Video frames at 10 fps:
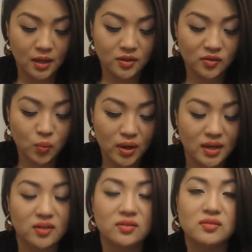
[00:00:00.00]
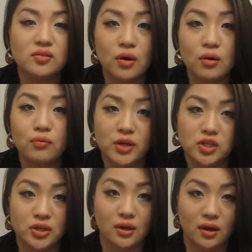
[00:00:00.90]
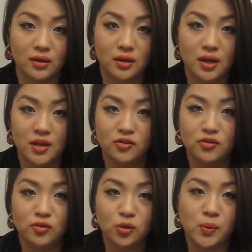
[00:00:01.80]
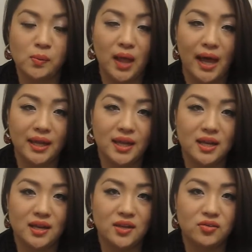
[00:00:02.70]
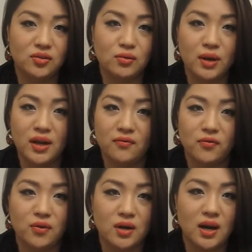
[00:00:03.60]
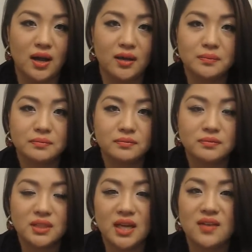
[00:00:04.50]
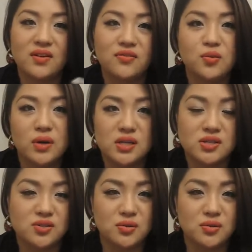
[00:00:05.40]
this one is so rich in color. It's super black and it's great for um, even if you wanted to